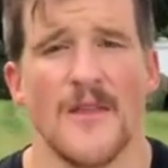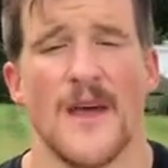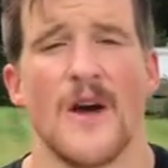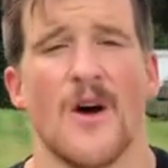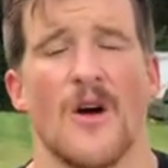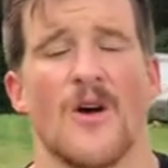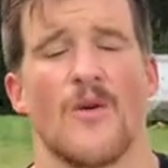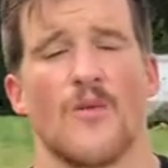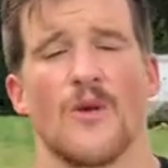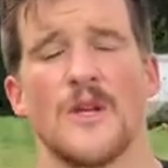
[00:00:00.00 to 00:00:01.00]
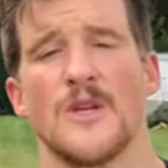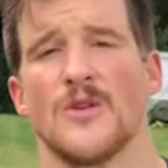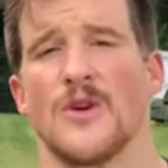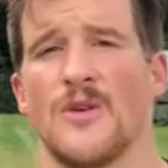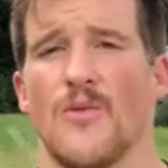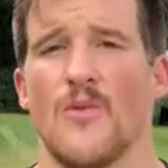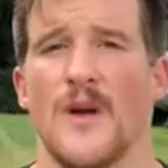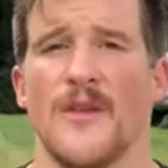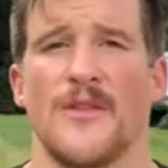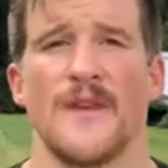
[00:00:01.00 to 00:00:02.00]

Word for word: they are really good with